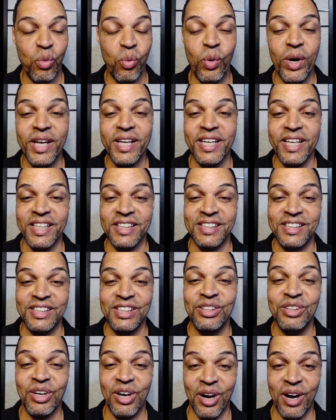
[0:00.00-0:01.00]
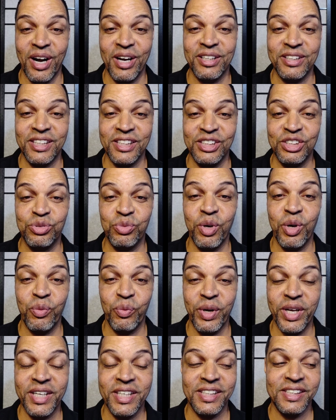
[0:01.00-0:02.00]
Witness, all right? This is
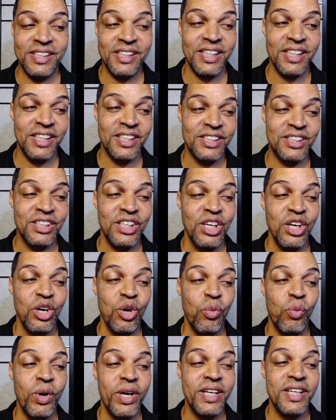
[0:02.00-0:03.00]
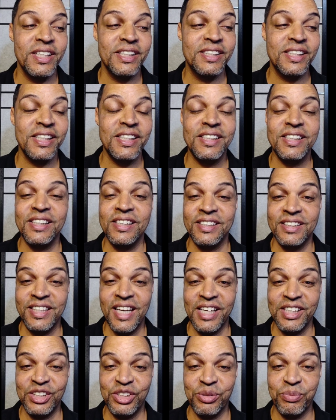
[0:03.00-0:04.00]
what witness is. Witness is
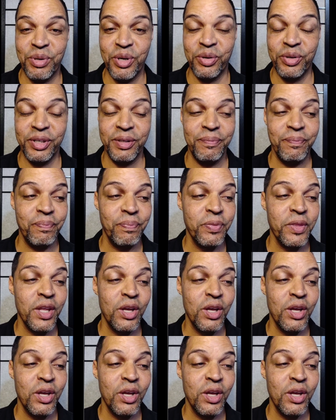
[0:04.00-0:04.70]
testimony.